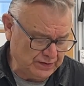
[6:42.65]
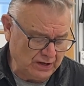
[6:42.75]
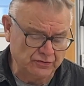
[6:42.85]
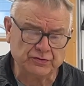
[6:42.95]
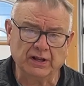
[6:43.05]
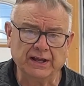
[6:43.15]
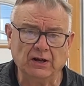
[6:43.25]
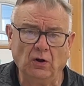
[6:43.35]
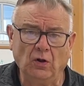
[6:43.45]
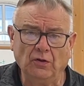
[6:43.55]
without
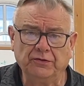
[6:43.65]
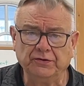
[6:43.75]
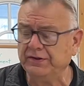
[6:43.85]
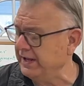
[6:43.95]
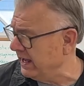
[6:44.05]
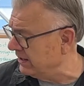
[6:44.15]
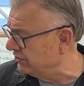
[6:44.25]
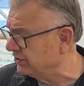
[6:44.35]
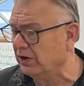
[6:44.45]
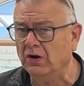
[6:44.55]
drilling a hole through the
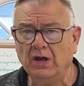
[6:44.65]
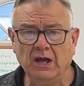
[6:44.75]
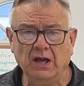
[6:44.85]
edge. So